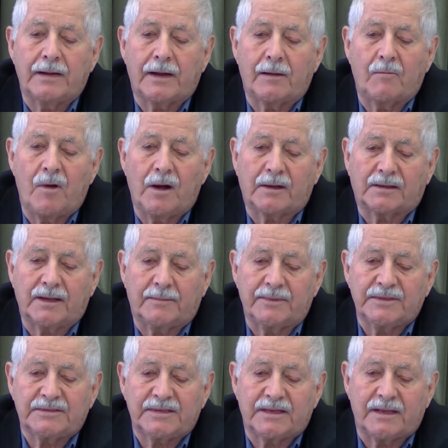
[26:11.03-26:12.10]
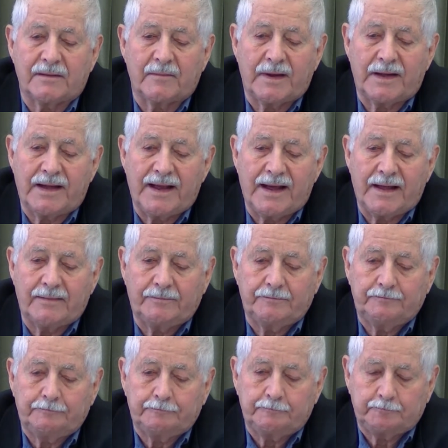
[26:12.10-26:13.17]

and I walked up and said to my dad,